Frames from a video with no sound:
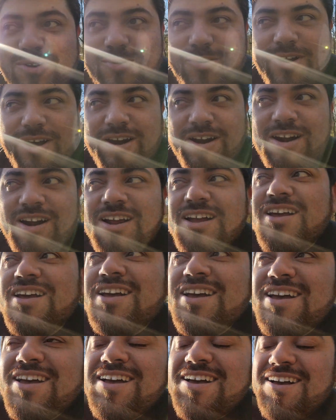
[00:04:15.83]
cougar.
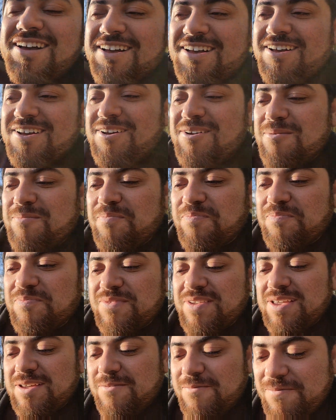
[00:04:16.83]
Um,
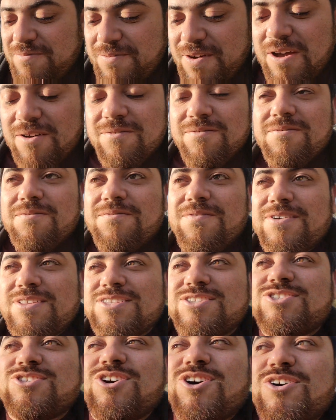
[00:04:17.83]
fun,
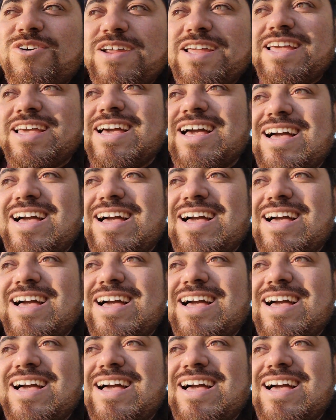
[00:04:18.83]
fun story.